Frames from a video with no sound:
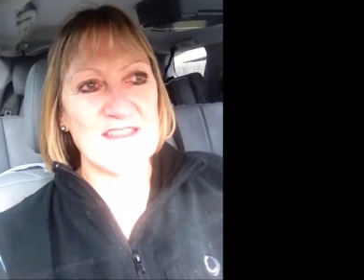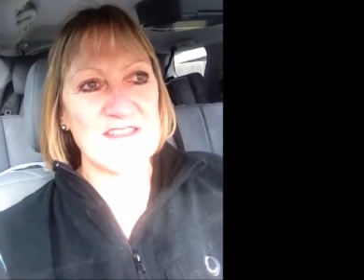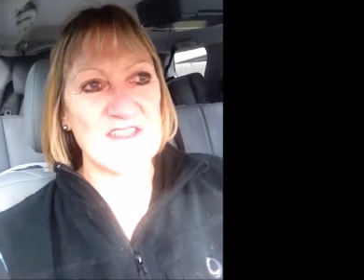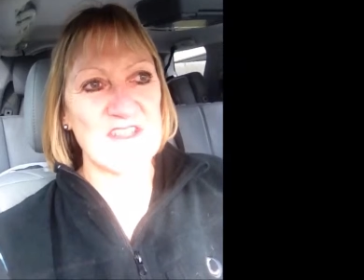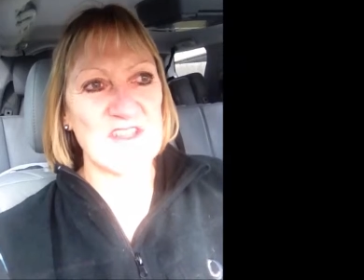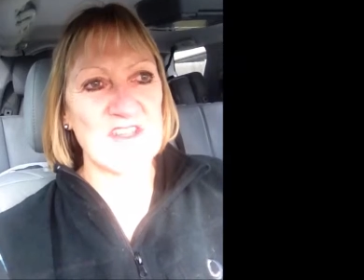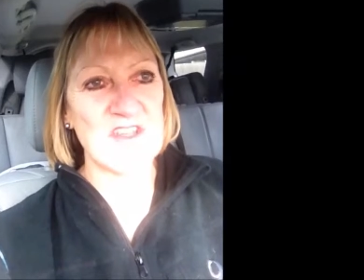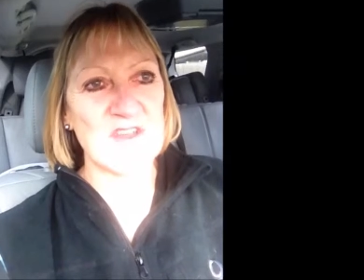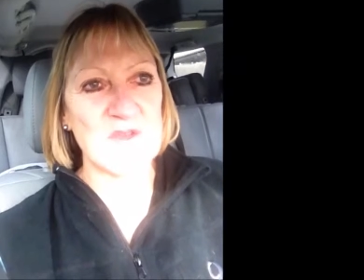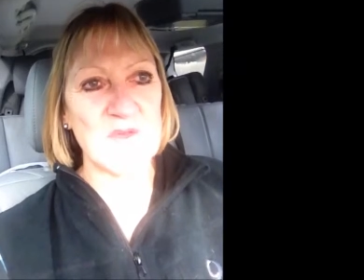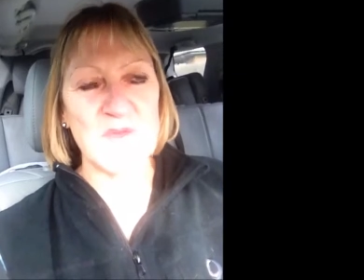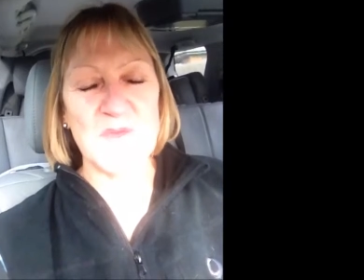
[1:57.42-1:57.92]

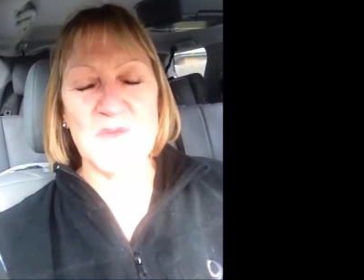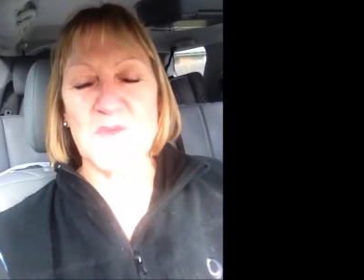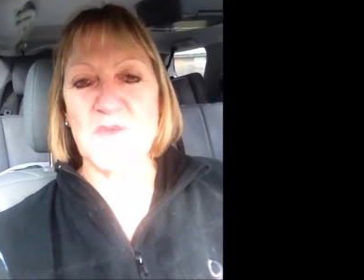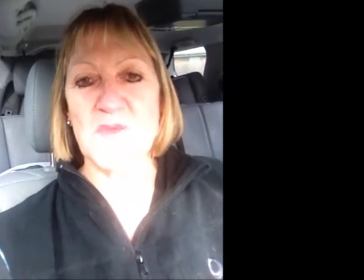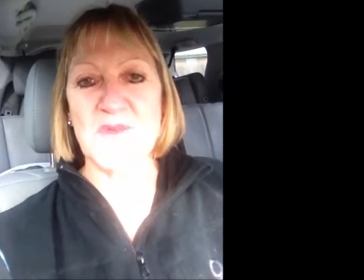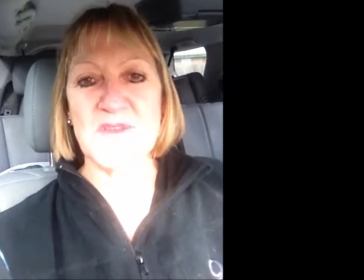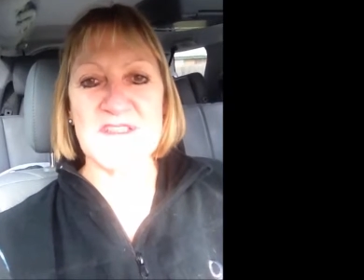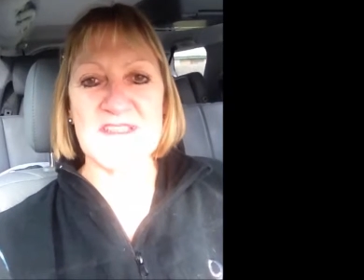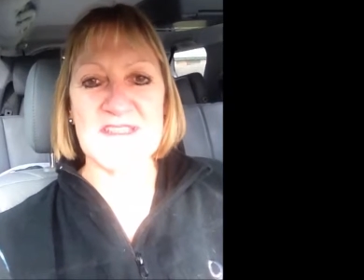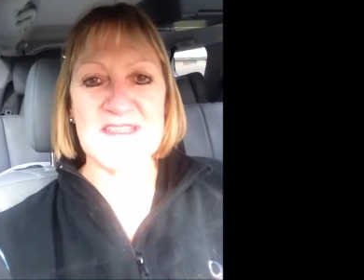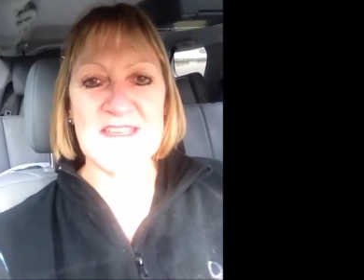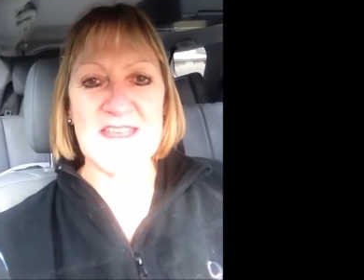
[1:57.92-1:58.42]
So
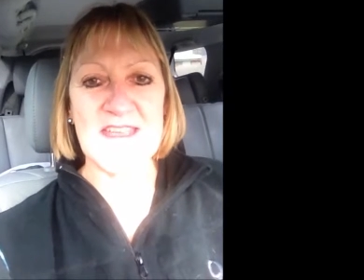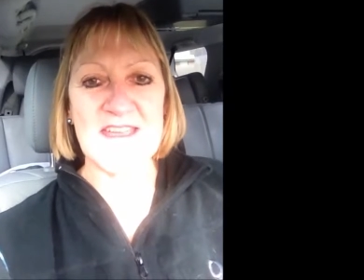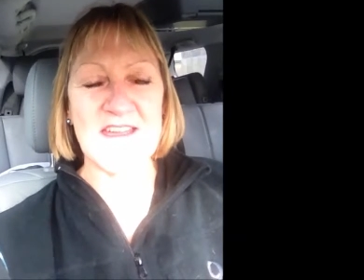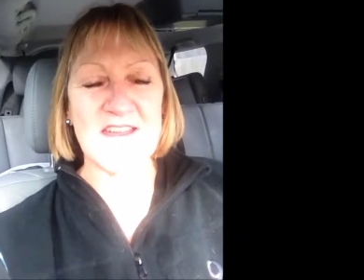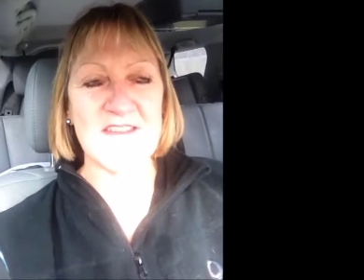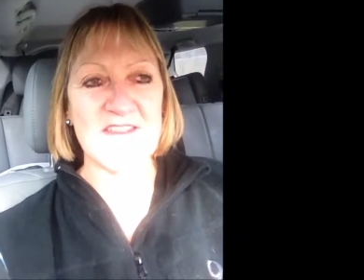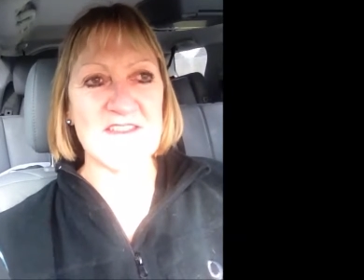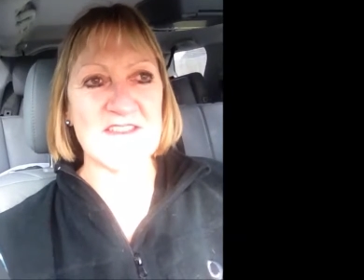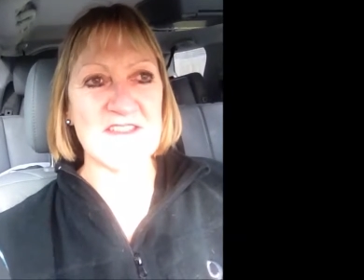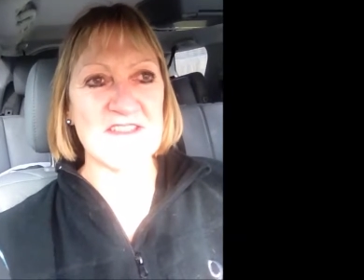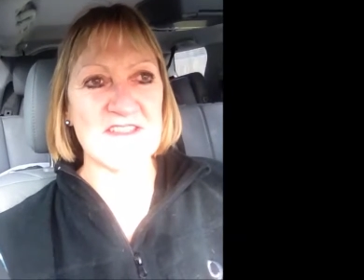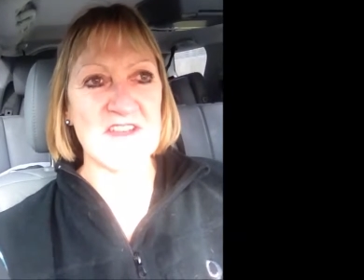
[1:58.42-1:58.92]
we'll see
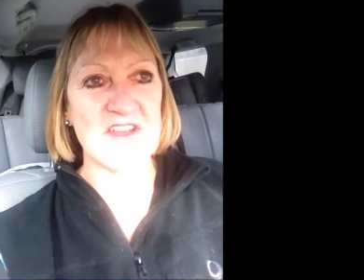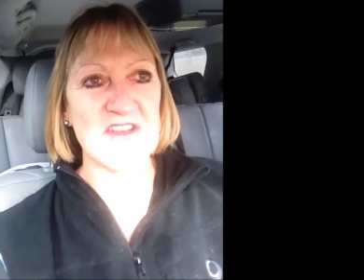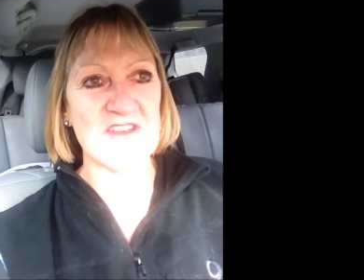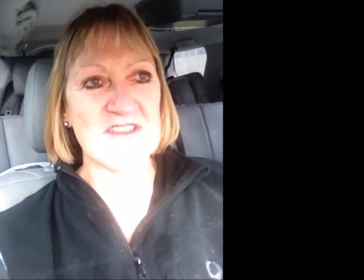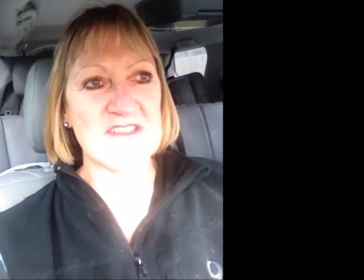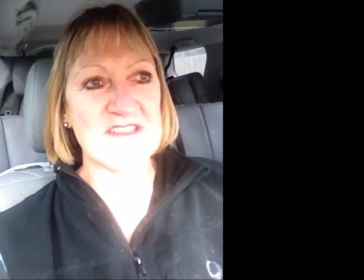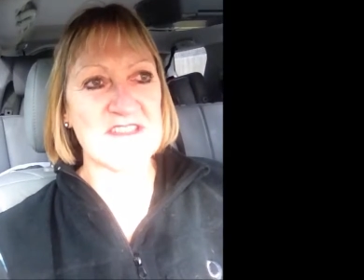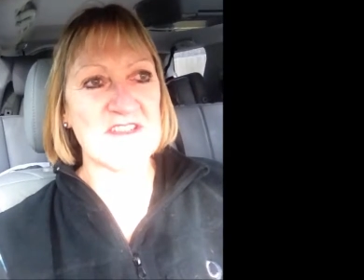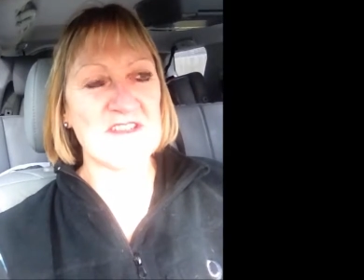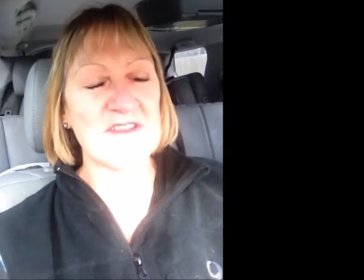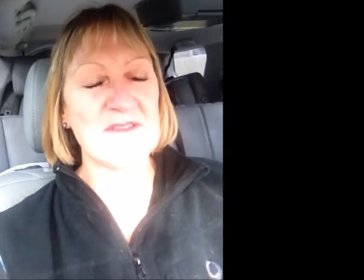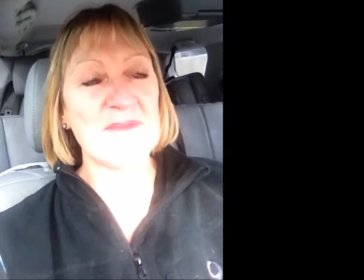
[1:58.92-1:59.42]
how this
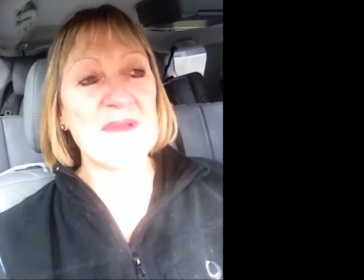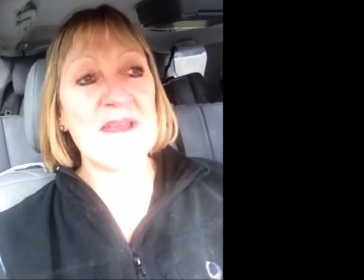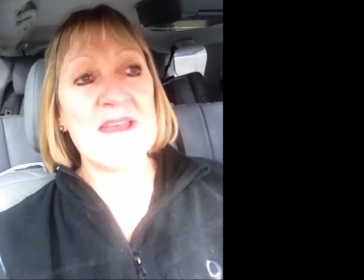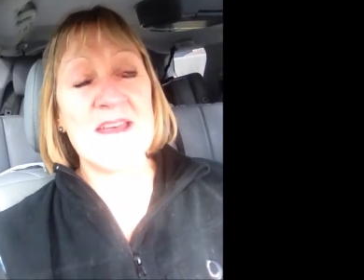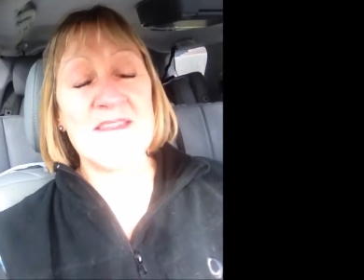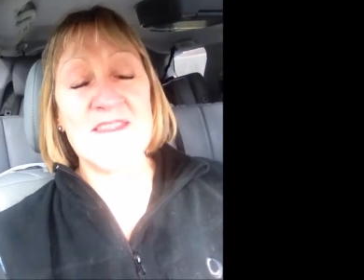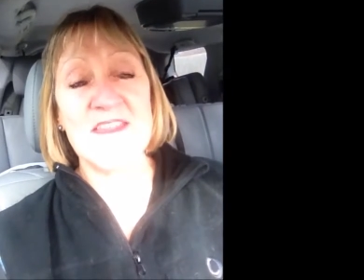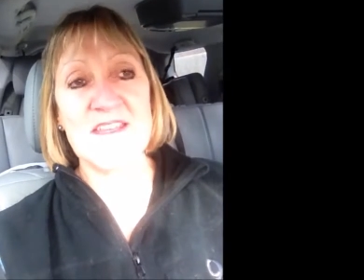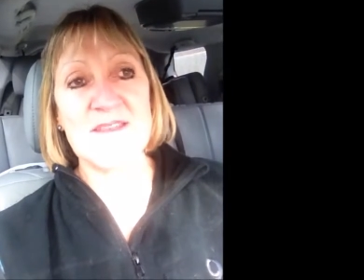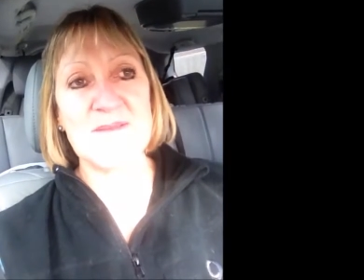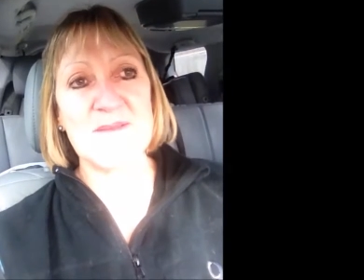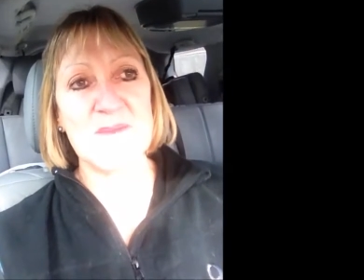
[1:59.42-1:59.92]
goes. So
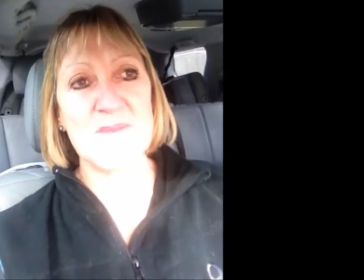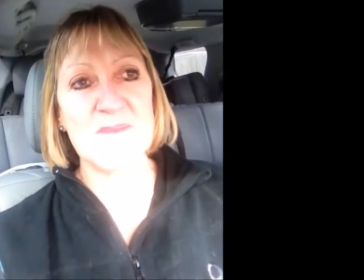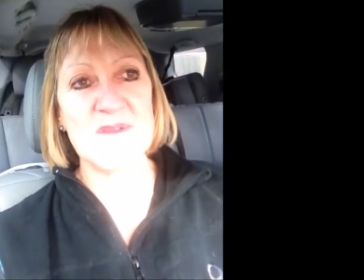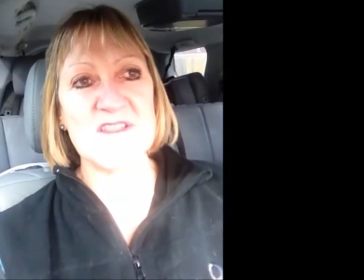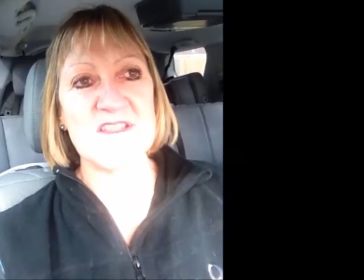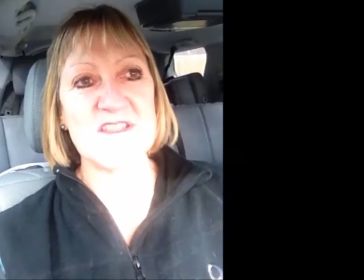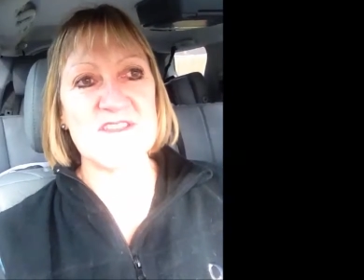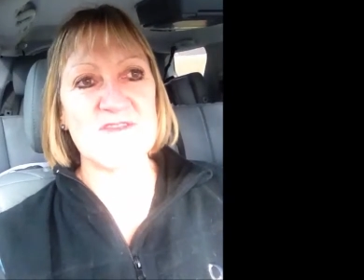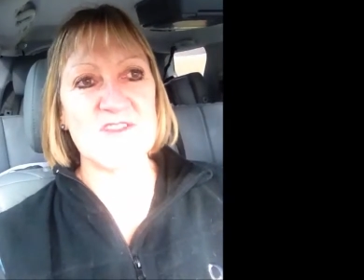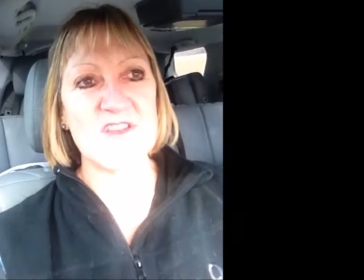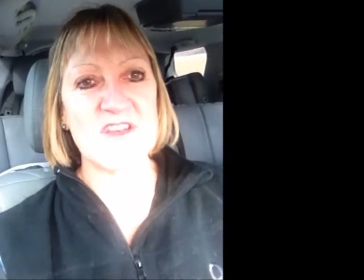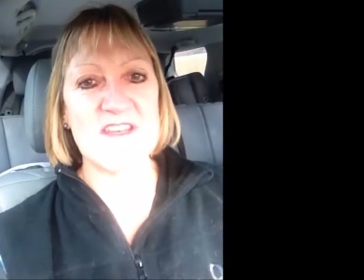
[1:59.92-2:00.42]
that's my
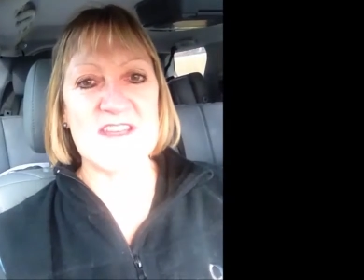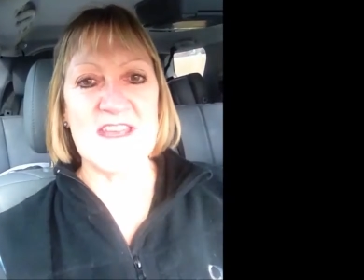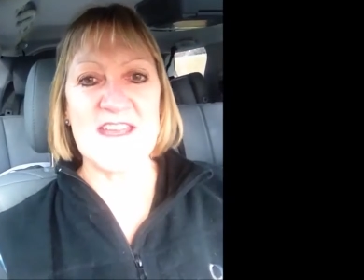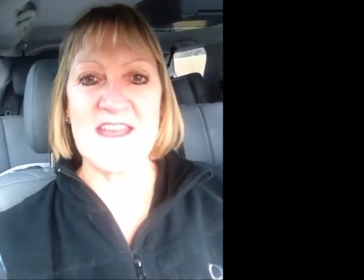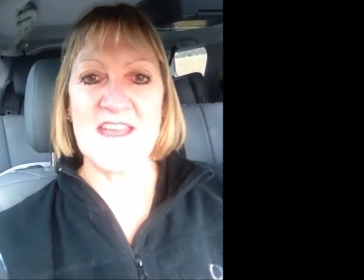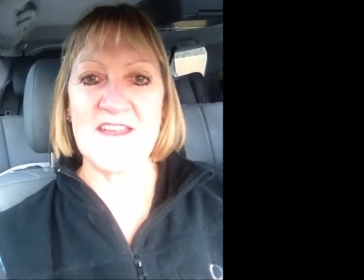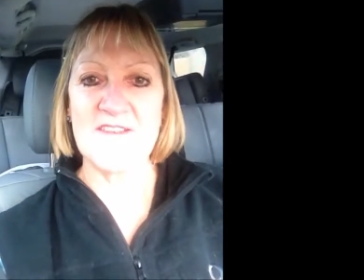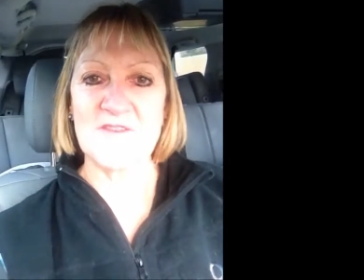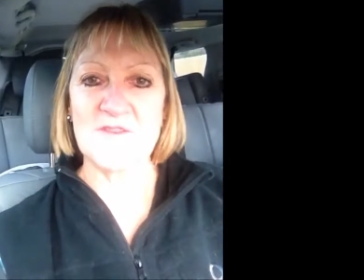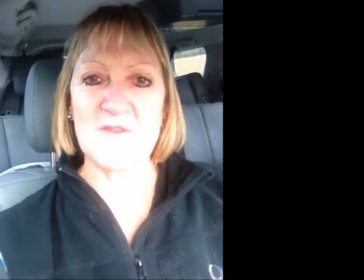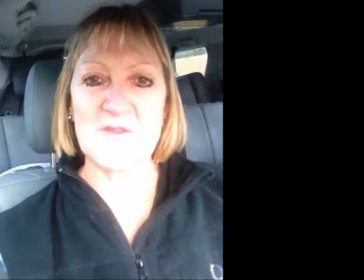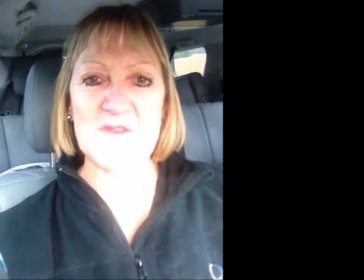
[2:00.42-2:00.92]
message for
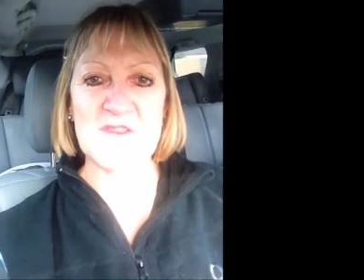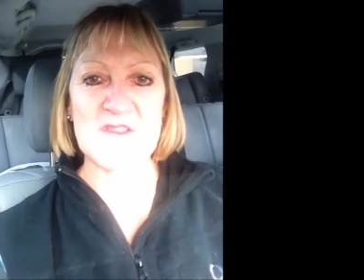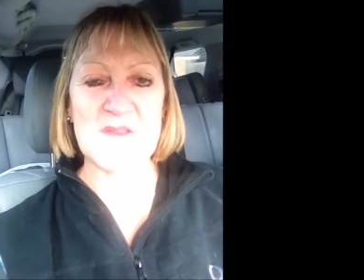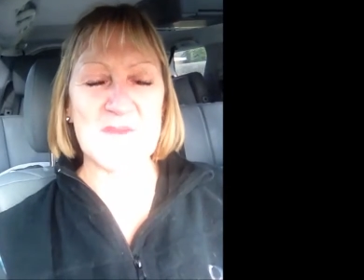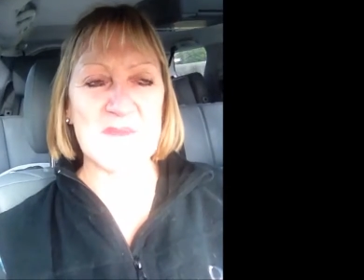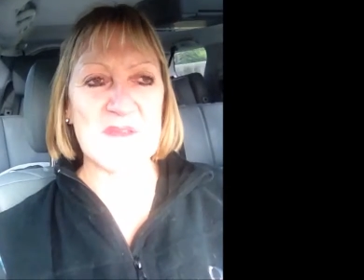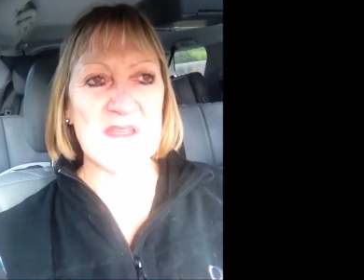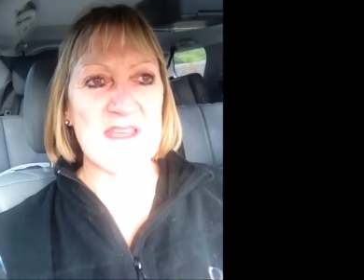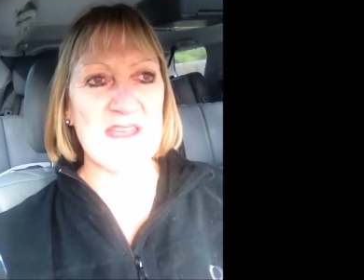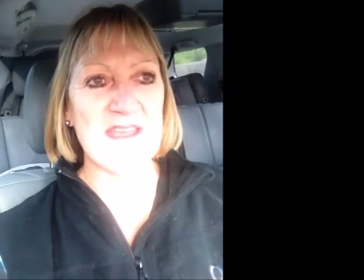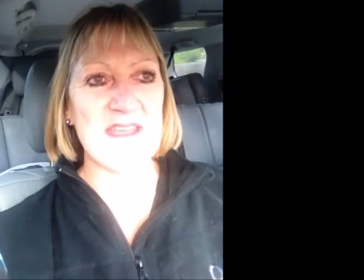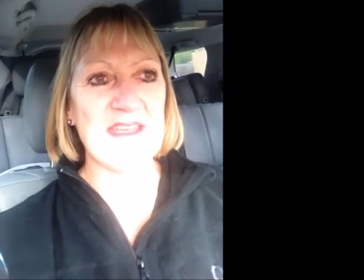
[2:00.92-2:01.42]
today. Have an
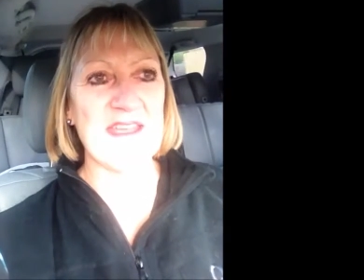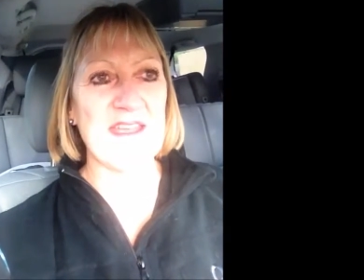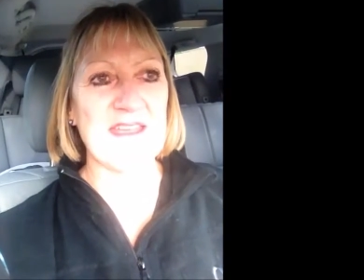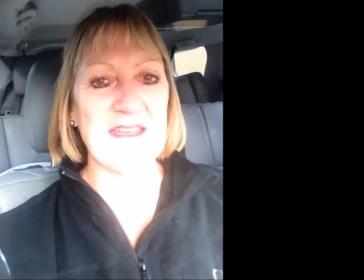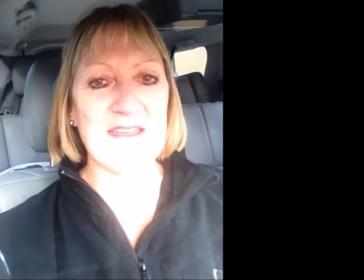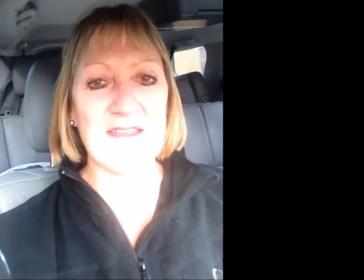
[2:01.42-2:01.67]
awesome day.